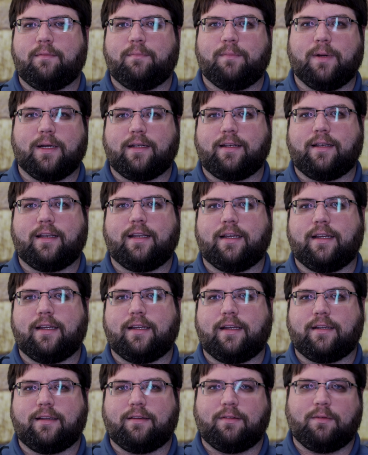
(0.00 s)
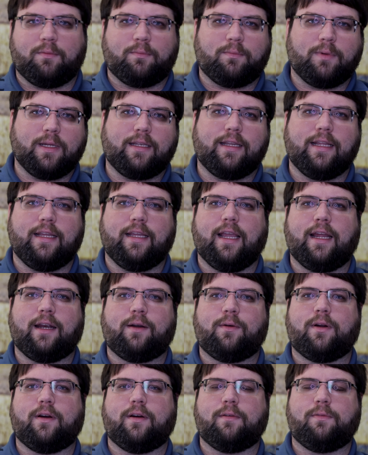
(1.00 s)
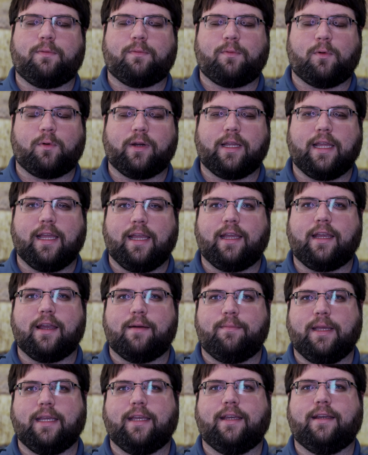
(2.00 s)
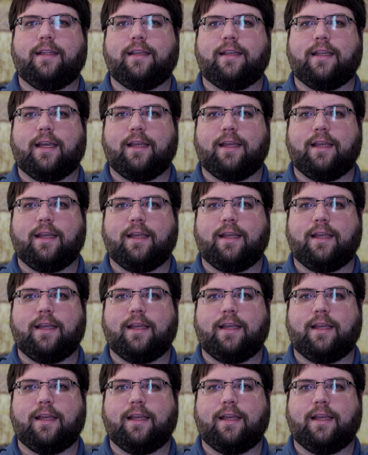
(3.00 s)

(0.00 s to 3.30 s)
But with the era of 4K coming in,